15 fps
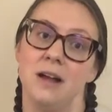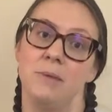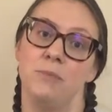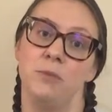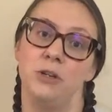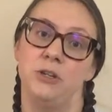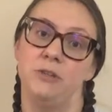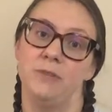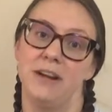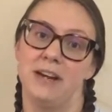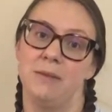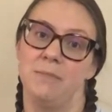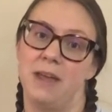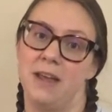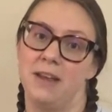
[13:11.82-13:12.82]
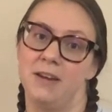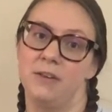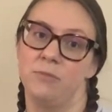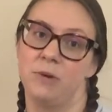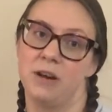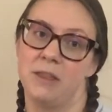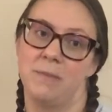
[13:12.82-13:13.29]
We do recommend
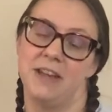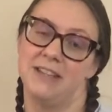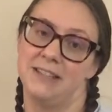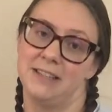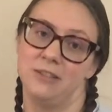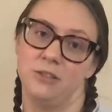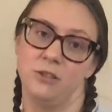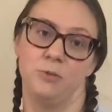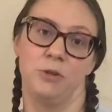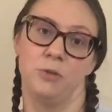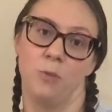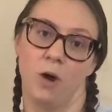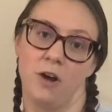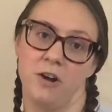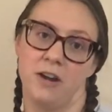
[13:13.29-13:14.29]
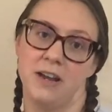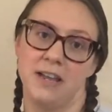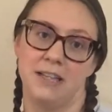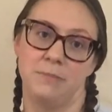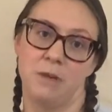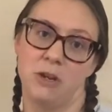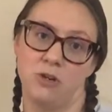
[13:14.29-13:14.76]
one of the best things to do with water
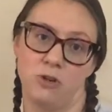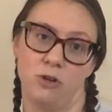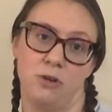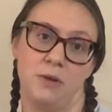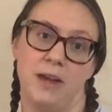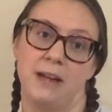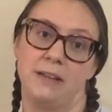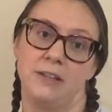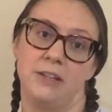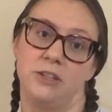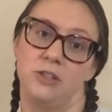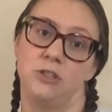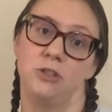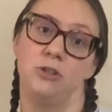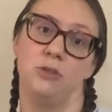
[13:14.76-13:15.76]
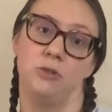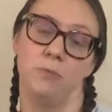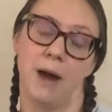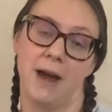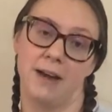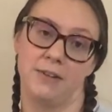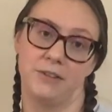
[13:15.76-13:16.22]
is make sure you get at least 2
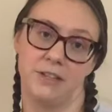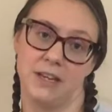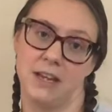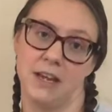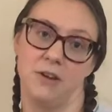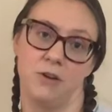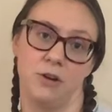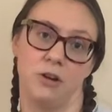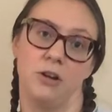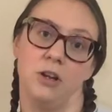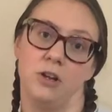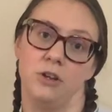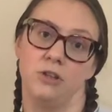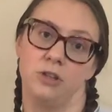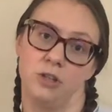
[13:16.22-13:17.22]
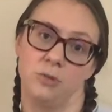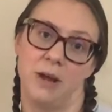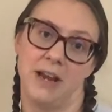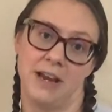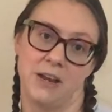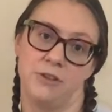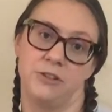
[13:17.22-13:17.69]
bottles in or 2
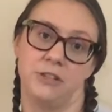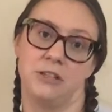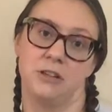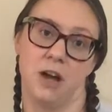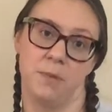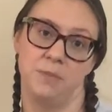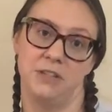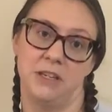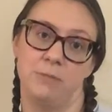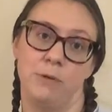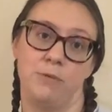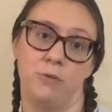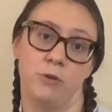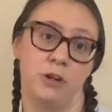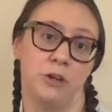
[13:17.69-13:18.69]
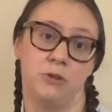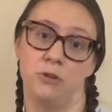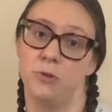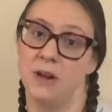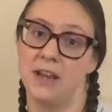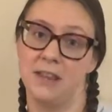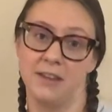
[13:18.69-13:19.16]
8-ounce cups in before you
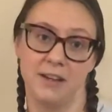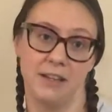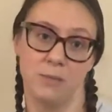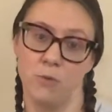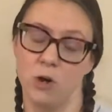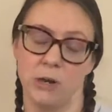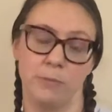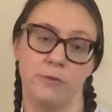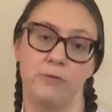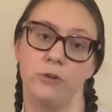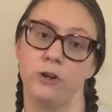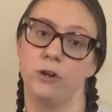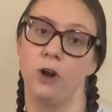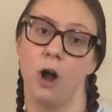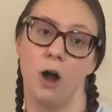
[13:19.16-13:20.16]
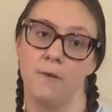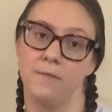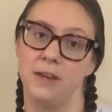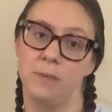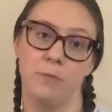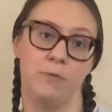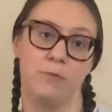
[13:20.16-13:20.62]
do anything in the morning, before your
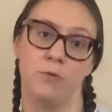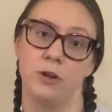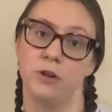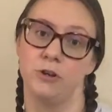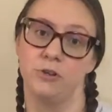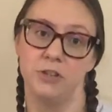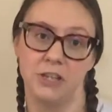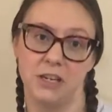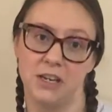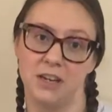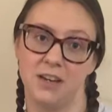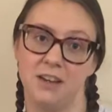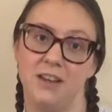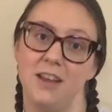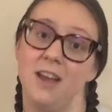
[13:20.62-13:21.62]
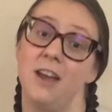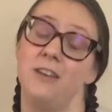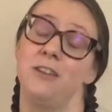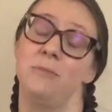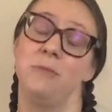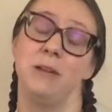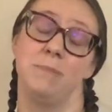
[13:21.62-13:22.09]
coffee, before your tea, and
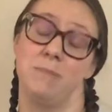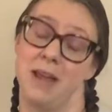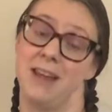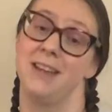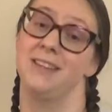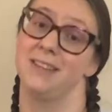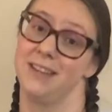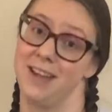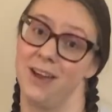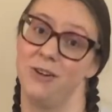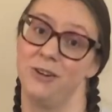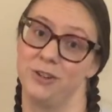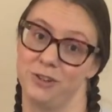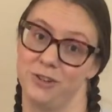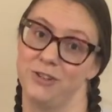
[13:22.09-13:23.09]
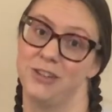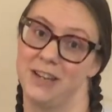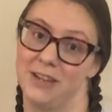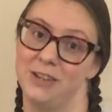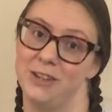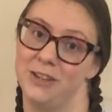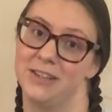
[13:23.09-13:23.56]
you'd be amazing how good your
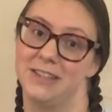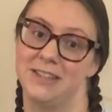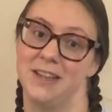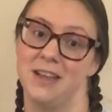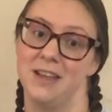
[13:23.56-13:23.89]
skin looks.